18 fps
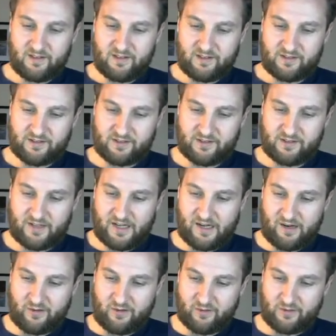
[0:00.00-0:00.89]
So
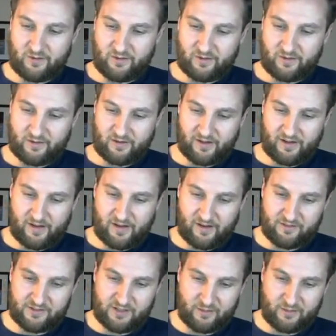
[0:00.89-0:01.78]
now I
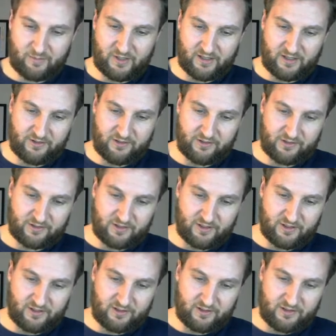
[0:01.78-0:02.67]
have something
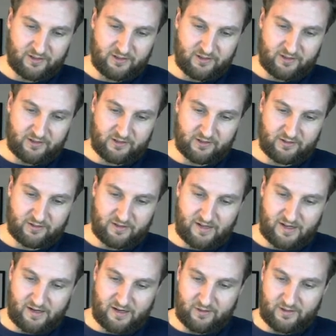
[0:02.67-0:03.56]
interesting. So
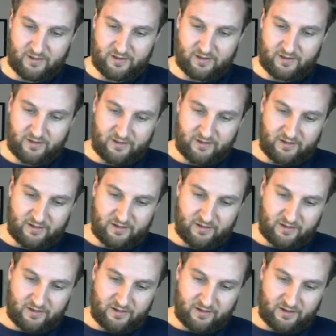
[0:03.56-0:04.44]
now
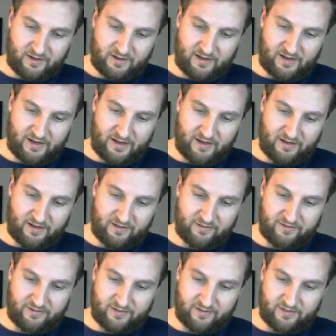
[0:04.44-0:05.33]
I
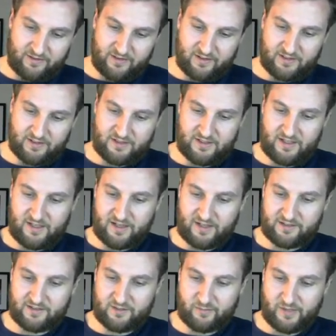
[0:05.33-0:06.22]
have a
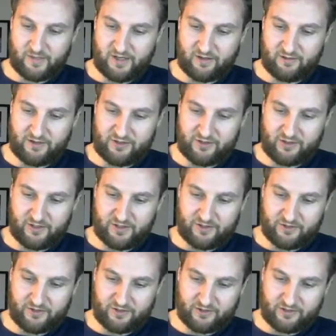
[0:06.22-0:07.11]
dx in my original
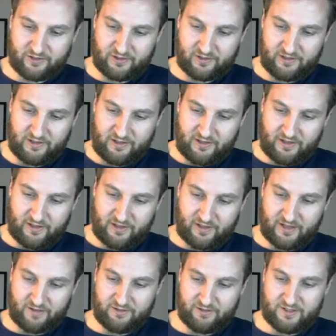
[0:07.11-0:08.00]
integral,
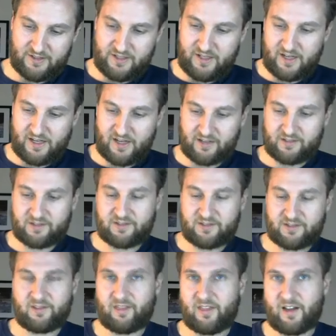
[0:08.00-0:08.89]
and I have a
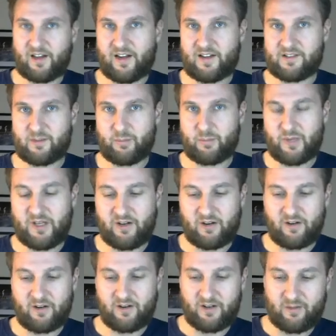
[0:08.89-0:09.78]
dx that has
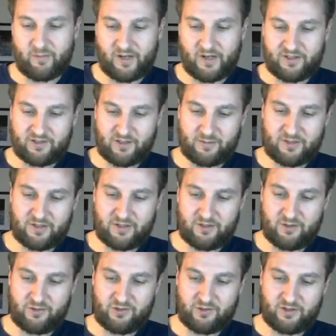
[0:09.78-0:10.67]
appeared in my
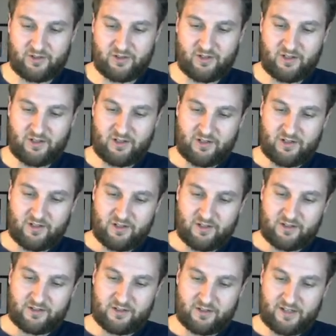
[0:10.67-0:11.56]
substitution.
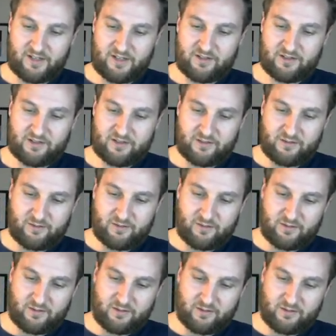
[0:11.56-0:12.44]
So let's
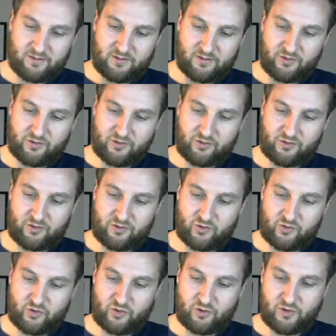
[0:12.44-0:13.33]

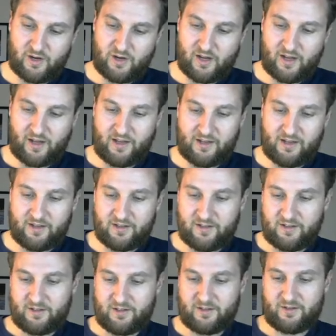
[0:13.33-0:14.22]
try
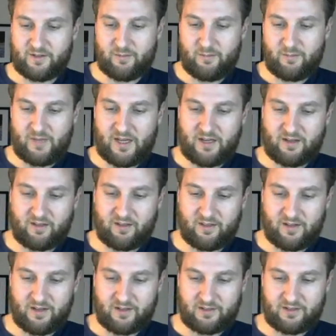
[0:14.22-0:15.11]
to make
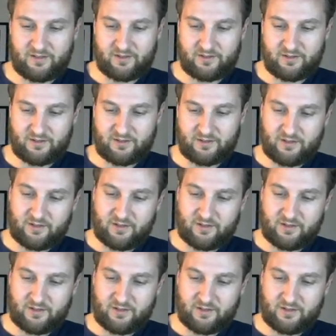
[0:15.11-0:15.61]
this